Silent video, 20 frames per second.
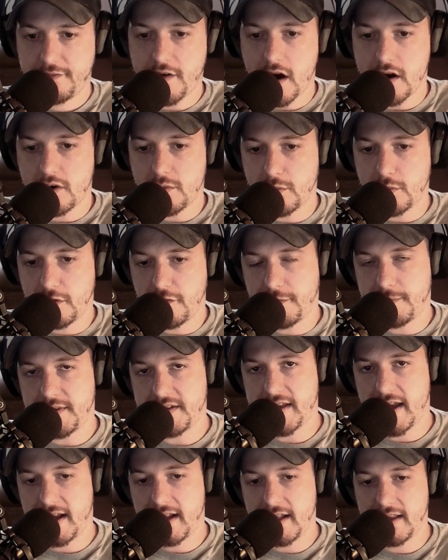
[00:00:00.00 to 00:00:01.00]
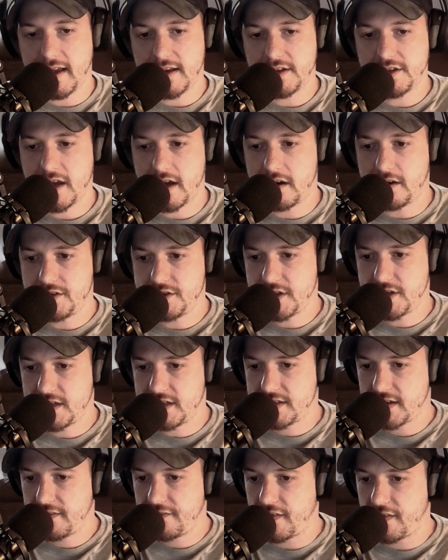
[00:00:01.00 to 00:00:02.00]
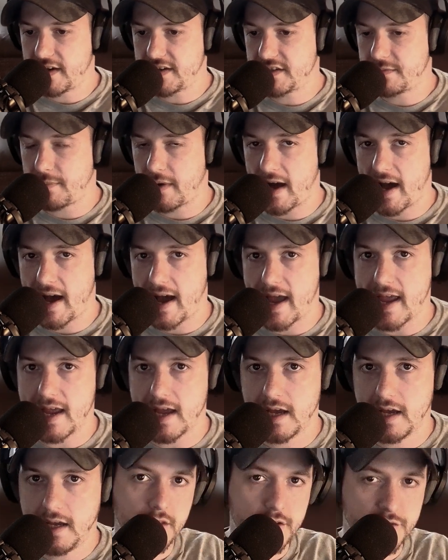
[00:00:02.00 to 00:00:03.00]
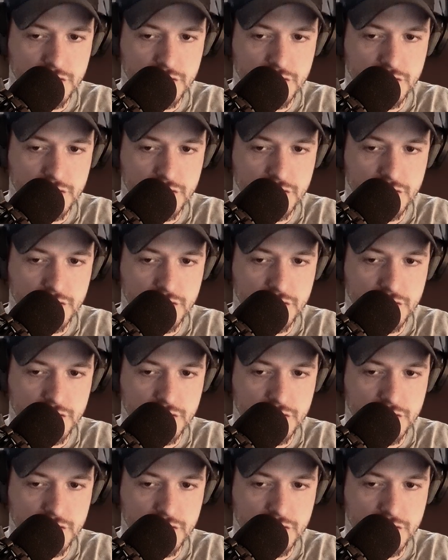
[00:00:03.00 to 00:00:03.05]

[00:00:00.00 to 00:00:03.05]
far removed from the day-to-day challenges faced by